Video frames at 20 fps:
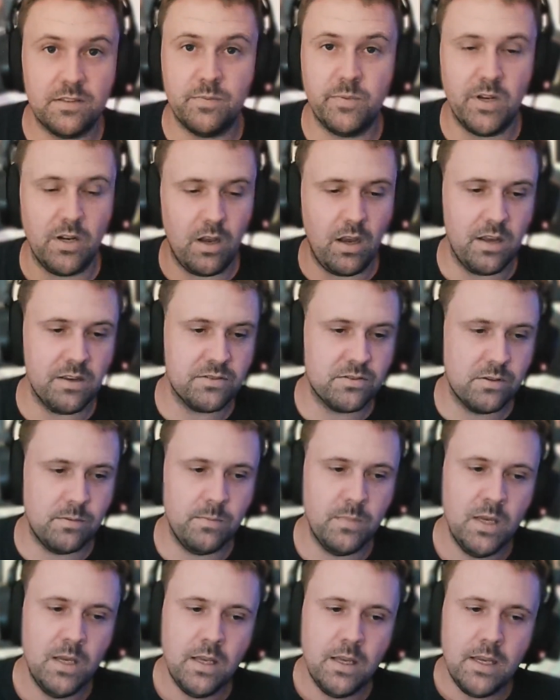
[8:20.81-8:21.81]
It's been
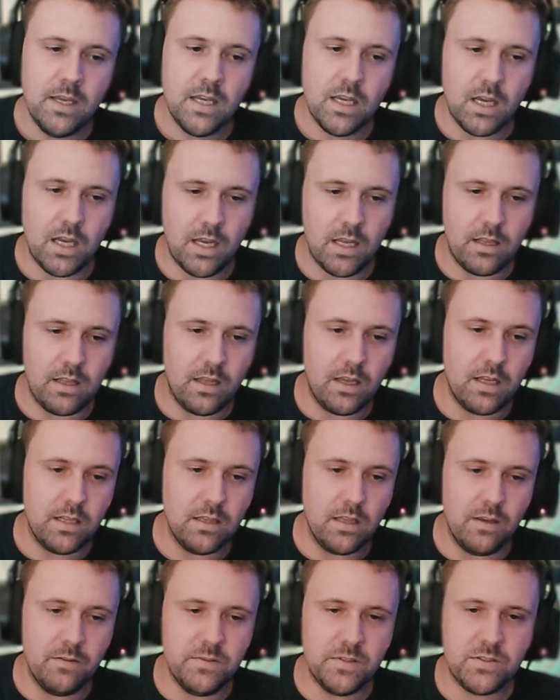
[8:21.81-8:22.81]
awesome. I
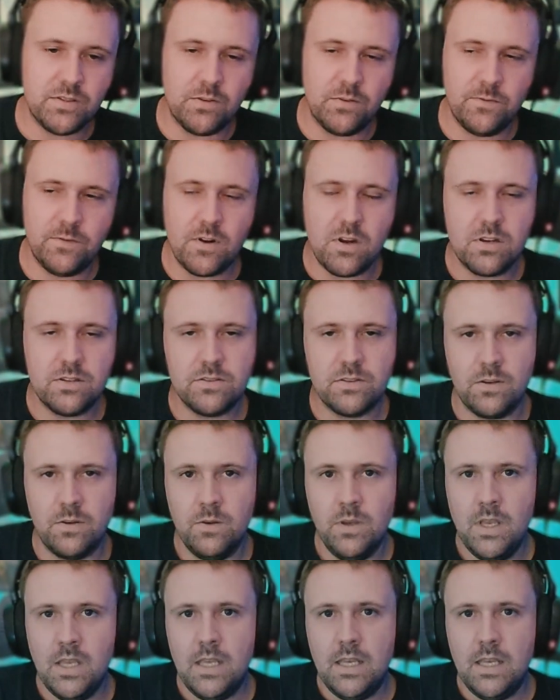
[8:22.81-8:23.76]
love it so far. So